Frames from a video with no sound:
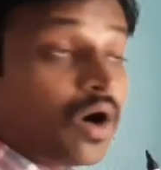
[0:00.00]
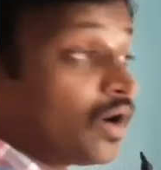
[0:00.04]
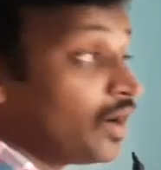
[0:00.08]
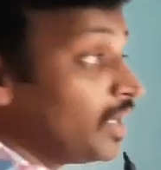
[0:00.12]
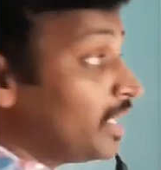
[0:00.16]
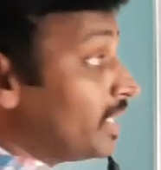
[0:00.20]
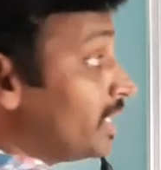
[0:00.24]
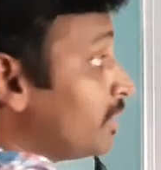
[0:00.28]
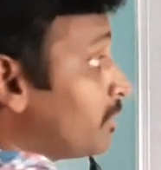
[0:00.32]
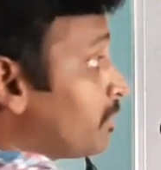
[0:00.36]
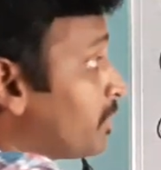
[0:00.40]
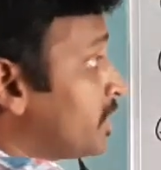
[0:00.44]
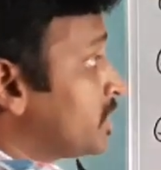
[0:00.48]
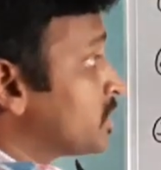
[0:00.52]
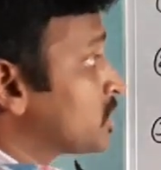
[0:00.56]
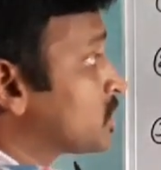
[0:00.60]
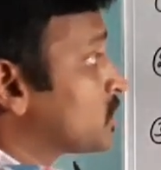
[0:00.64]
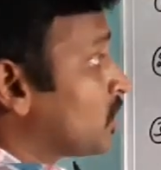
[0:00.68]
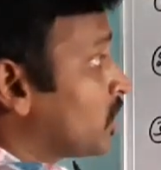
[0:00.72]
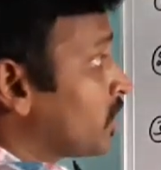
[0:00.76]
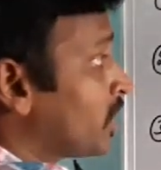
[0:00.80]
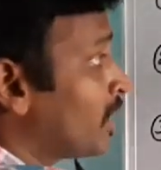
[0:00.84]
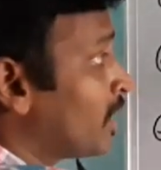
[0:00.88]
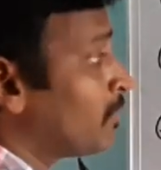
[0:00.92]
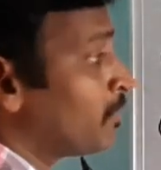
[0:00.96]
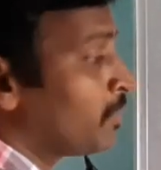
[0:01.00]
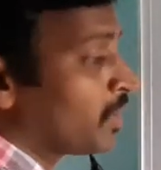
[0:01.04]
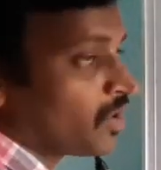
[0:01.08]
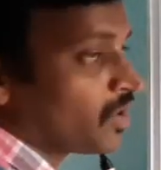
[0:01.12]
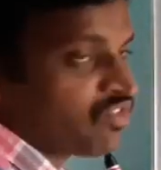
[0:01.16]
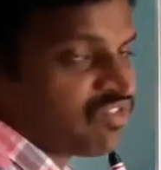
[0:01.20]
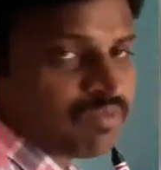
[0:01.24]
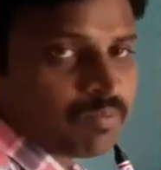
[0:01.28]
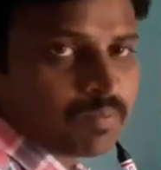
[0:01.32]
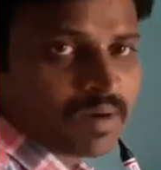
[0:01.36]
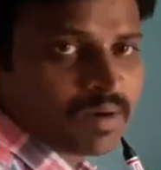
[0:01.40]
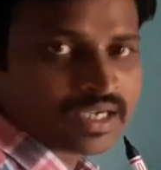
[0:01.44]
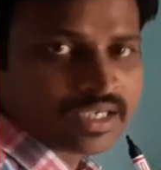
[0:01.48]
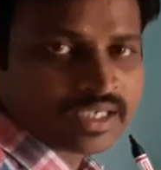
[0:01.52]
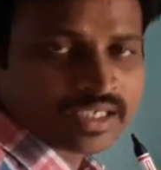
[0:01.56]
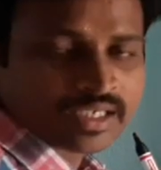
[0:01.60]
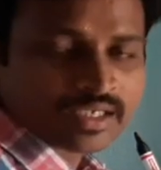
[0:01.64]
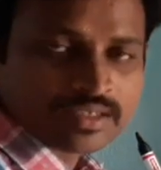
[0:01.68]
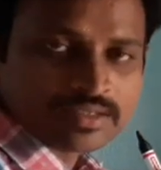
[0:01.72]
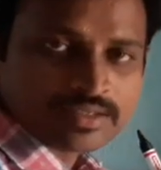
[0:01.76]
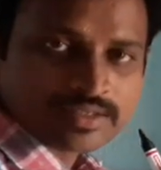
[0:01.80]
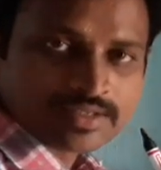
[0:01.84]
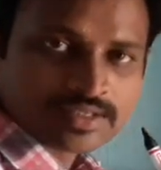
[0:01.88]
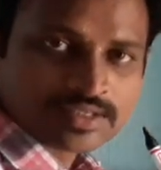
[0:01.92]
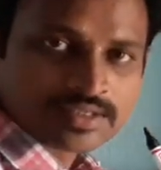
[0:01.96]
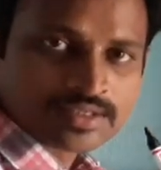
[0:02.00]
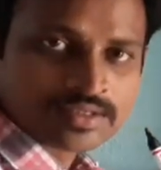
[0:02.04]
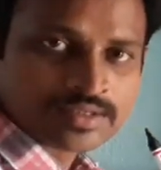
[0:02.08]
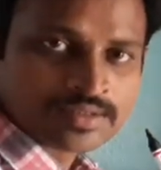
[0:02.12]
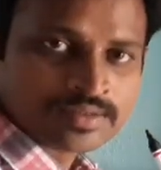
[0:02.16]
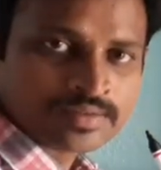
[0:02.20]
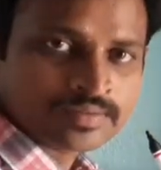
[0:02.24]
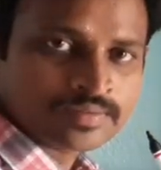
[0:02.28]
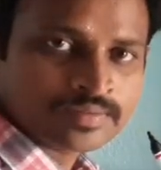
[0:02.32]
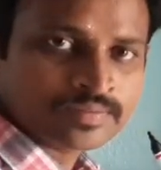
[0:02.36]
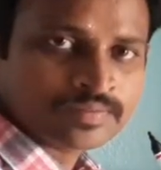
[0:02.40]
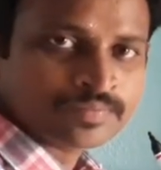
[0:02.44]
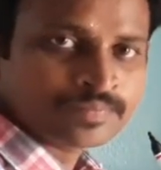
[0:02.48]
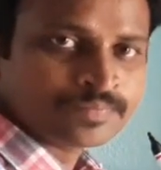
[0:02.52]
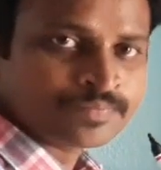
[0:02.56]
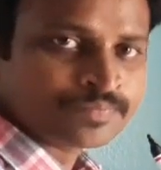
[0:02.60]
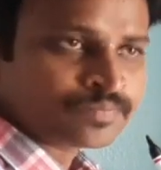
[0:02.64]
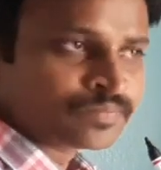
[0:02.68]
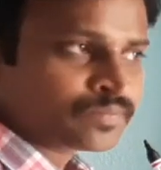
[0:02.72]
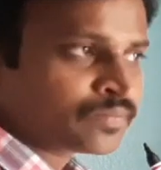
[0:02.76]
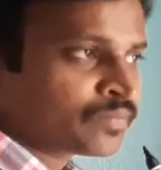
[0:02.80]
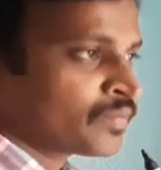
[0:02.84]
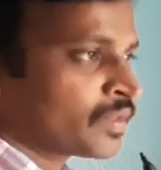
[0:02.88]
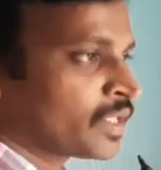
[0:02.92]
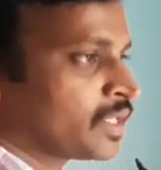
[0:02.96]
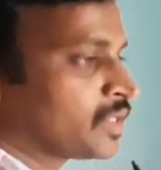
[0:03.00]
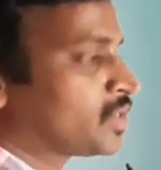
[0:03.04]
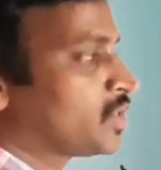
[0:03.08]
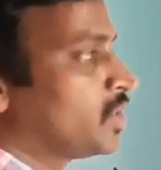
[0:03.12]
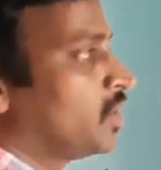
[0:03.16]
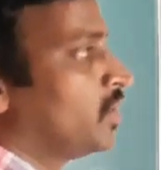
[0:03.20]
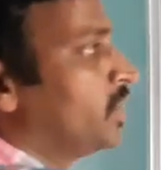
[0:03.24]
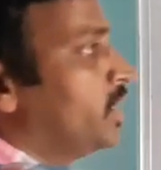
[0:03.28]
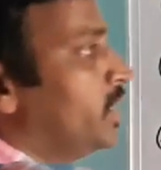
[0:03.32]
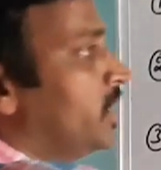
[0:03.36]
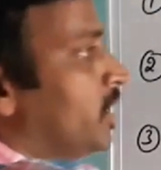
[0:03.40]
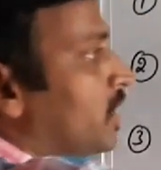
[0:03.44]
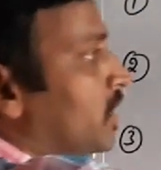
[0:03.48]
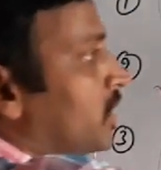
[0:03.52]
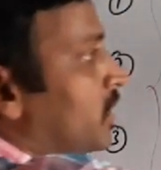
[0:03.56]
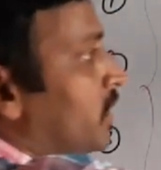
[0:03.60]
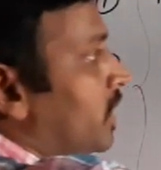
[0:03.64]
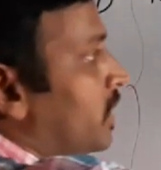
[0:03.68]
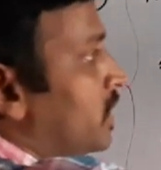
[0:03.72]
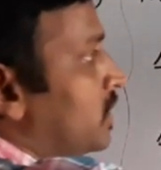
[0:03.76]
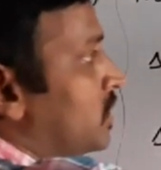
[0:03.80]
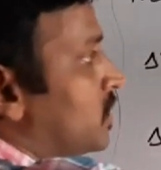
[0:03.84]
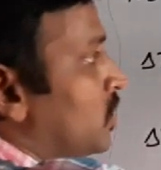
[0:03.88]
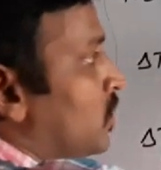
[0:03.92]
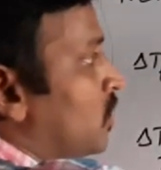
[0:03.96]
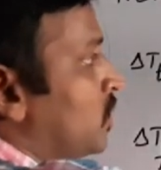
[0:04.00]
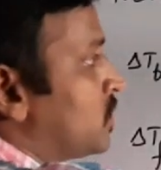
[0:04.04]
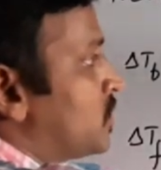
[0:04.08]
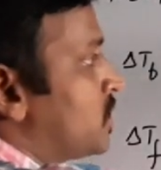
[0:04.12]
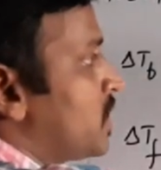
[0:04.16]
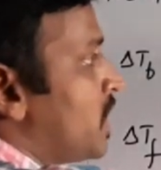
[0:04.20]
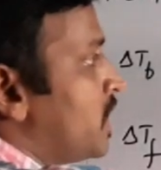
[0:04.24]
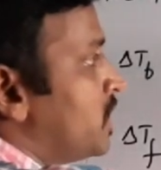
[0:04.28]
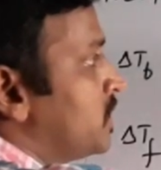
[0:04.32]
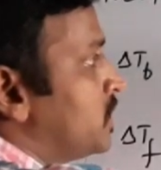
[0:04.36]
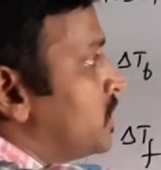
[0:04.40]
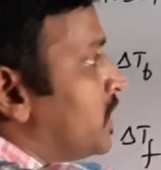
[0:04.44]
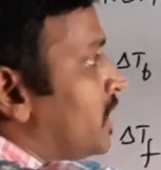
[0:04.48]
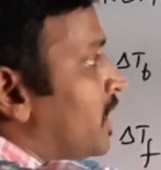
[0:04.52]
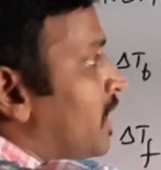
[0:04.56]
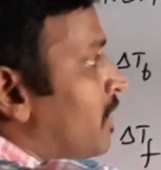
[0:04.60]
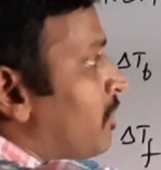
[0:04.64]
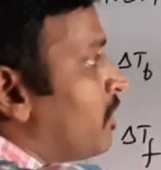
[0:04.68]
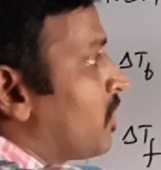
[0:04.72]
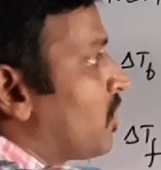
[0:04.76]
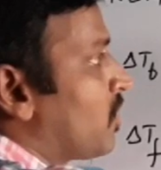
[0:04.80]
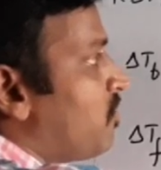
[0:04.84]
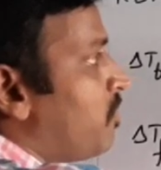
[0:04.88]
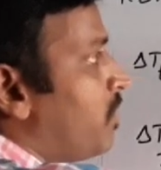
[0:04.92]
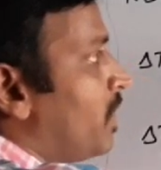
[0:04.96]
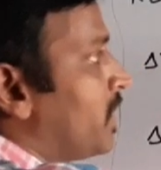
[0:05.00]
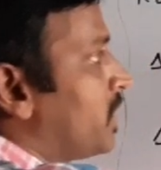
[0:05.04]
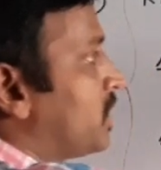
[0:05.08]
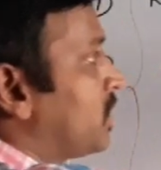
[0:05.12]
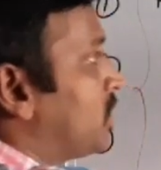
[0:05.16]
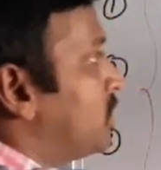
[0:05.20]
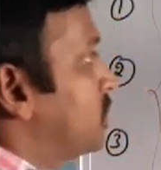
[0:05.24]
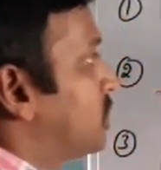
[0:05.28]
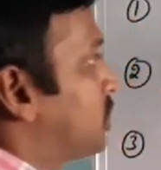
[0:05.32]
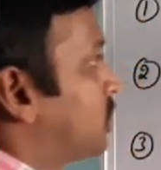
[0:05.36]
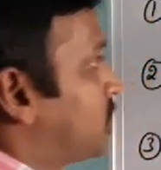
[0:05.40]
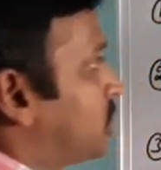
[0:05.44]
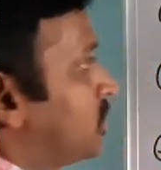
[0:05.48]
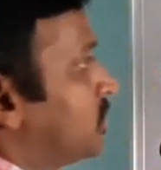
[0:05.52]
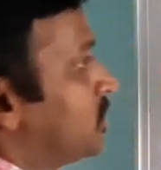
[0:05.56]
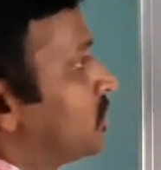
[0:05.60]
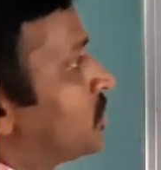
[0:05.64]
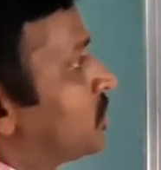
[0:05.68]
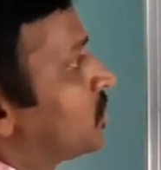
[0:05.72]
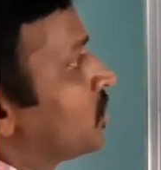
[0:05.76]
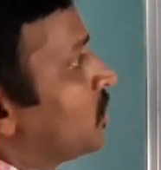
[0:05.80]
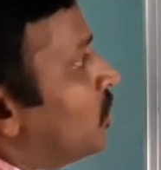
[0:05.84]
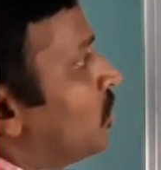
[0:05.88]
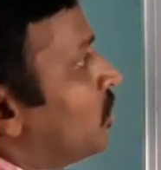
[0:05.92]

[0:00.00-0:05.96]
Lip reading: All depends on number of particles. So here there is no change in number of particles.